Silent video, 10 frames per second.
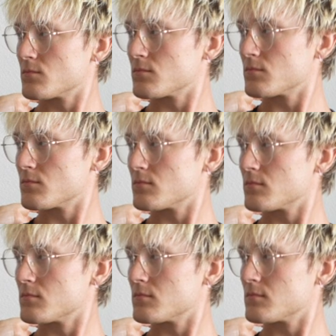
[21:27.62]

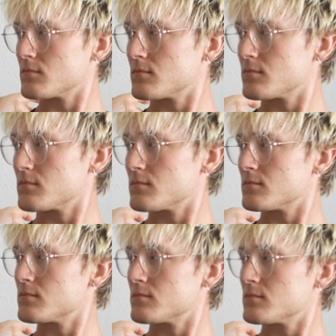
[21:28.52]

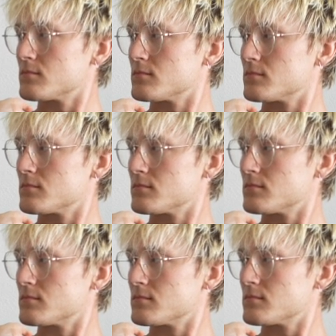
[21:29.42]

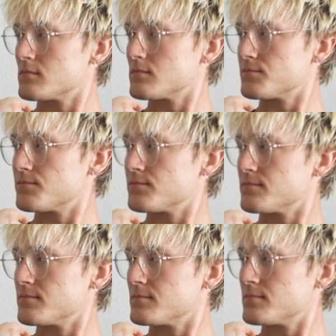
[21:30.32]

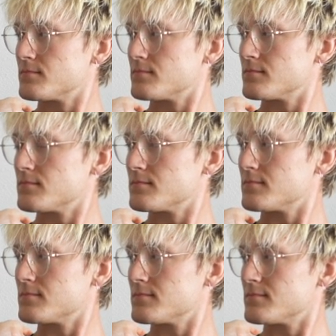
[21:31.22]

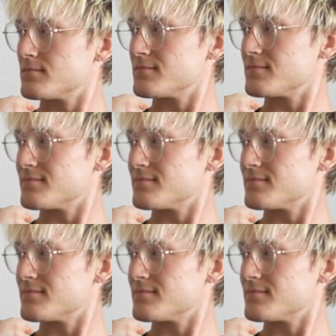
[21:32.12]
No words are spoken by the person on screen.